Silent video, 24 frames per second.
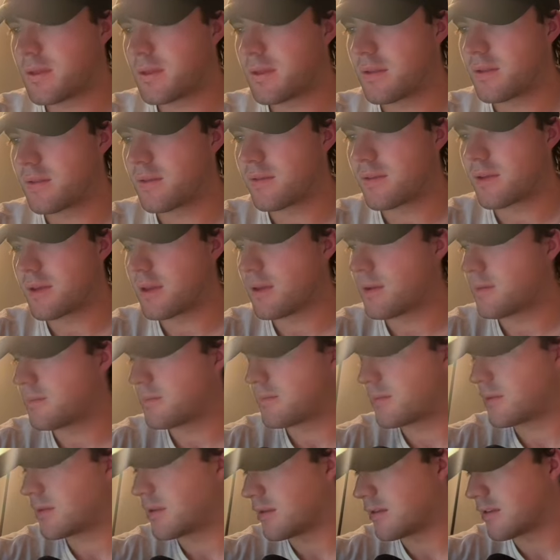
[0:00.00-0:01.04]
see
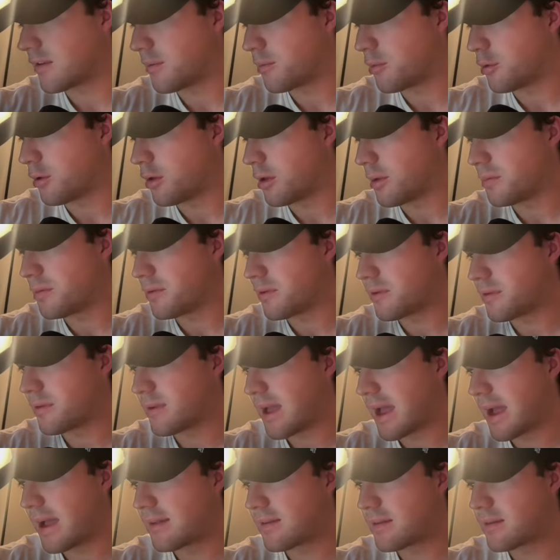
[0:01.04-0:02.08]
as I pull up the
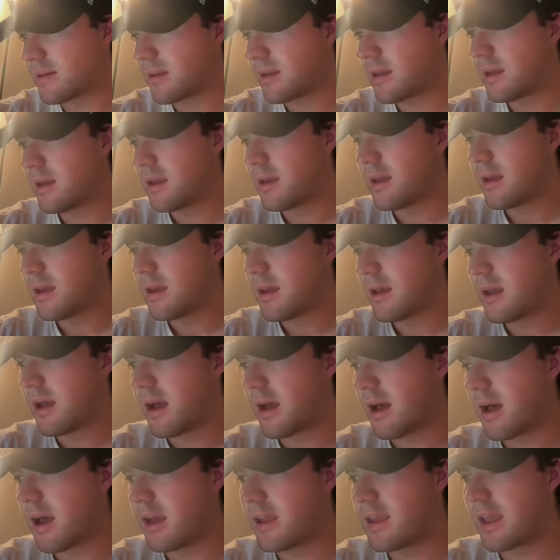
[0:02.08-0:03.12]
stats.
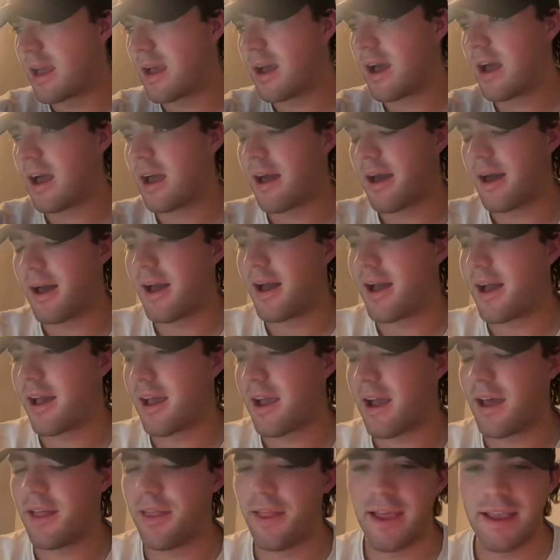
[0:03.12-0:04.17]
Yeah,
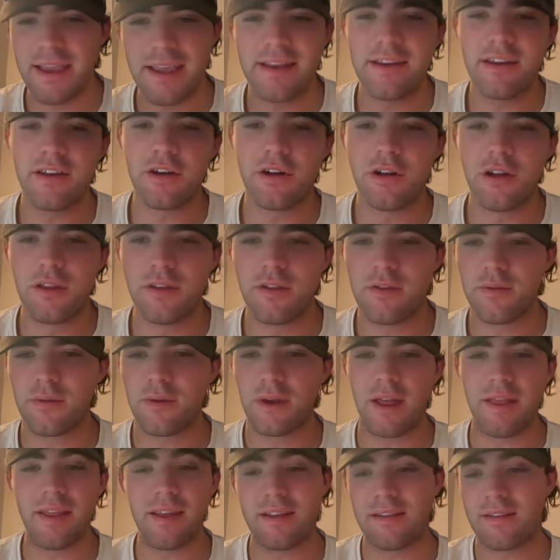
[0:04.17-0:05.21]
I like Indianola in this one.
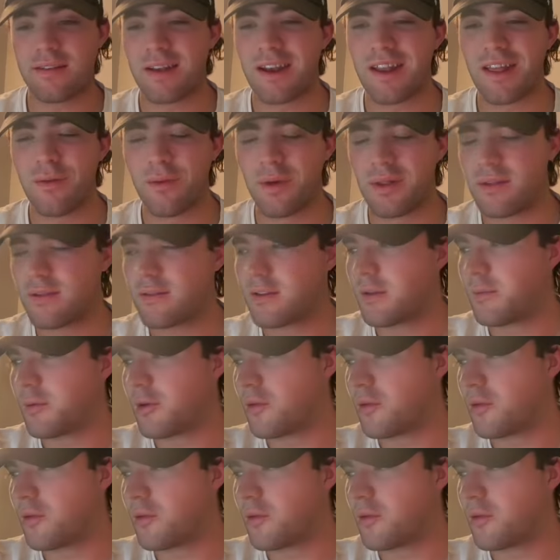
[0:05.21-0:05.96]
I think it's another one that's going to be